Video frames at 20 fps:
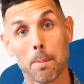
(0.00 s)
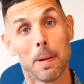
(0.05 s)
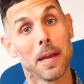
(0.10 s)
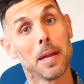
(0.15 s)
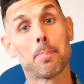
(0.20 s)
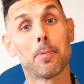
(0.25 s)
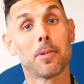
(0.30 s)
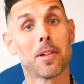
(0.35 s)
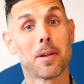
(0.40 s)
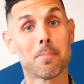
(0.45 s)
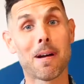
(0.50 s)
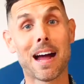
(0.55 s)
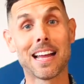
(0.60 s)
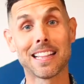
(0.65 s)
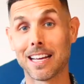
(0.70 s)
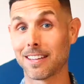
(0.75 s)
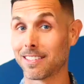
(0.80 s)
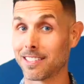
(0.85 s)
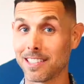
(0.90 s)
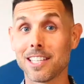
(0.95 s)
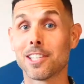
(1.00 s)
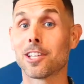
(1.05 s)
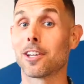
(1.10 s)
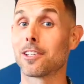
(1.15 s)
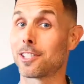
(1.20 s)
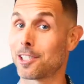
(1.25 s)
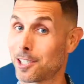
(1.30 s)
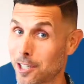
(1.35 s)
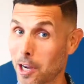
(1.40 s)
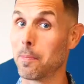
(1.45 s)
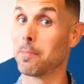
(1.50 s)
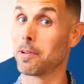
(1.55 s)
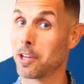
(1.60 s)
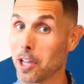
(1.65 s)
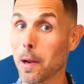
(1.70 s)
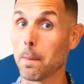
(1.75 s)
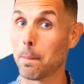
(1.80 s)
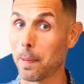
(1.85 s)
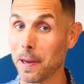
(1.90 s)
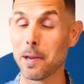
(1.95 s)
people in my life. These are some
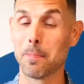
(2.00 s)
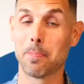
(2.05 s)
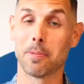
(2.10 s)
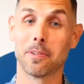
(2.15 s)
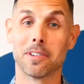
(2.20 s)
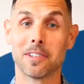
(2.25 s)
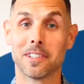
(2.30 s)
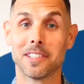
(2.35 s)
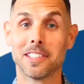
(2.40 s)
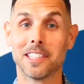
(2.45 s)
good people.